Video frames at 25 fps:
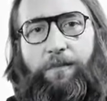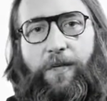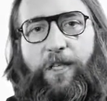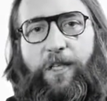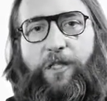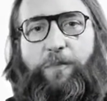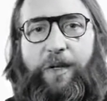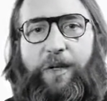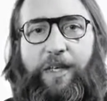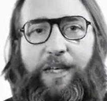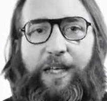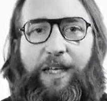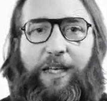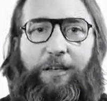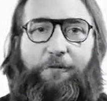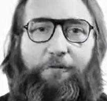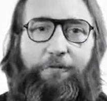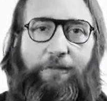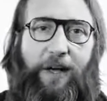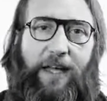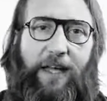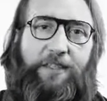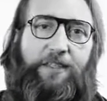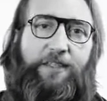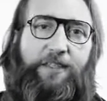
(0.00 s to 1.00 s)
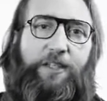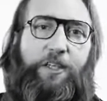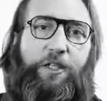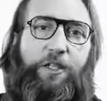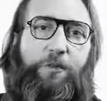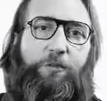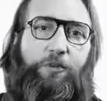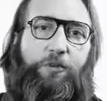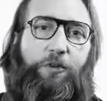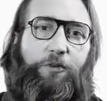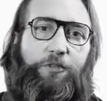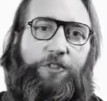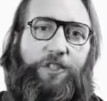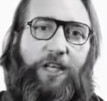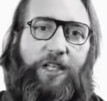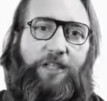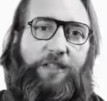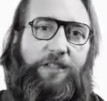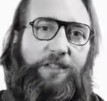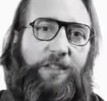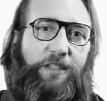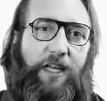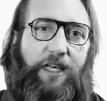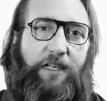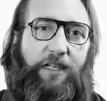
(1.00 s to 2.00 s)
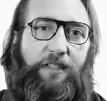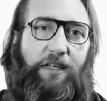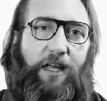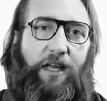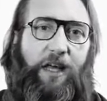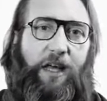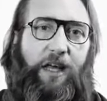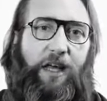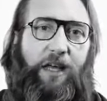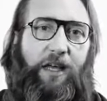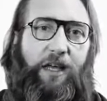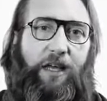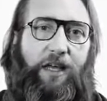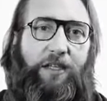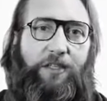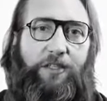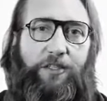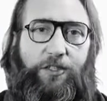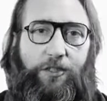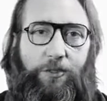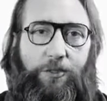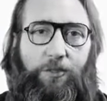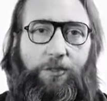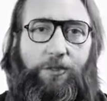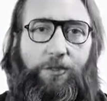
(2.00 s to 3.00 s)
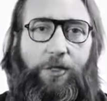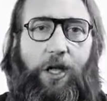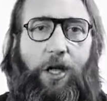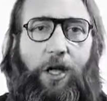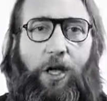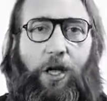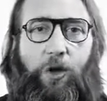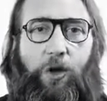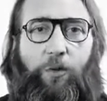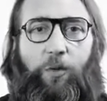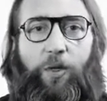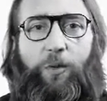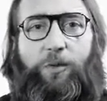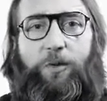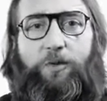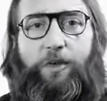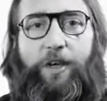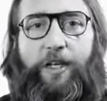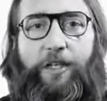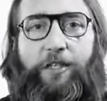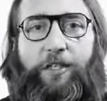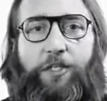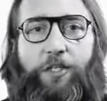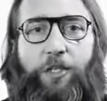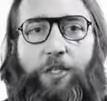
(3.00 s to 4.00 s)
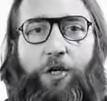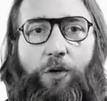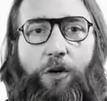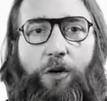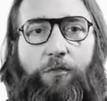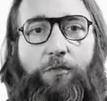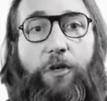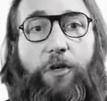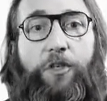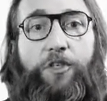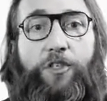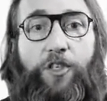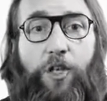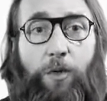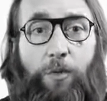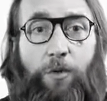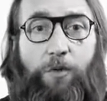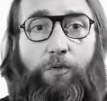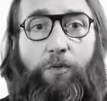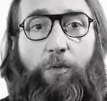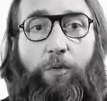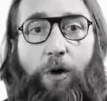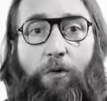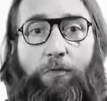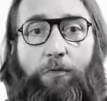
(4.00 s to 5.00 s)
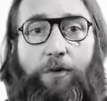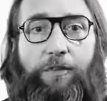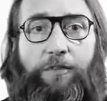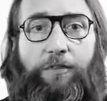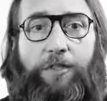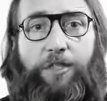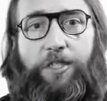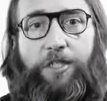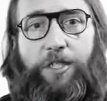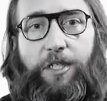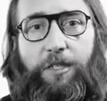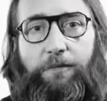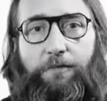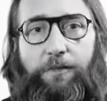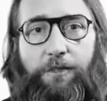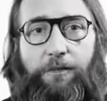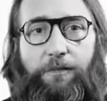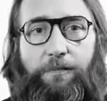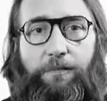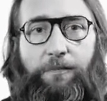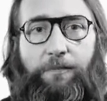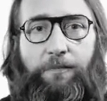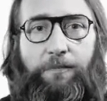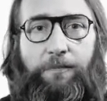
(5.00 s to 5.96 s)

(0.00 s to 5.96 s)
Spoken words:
It's been a fascinating project to date, and soon we'll be ready to show off some of what we've achieved.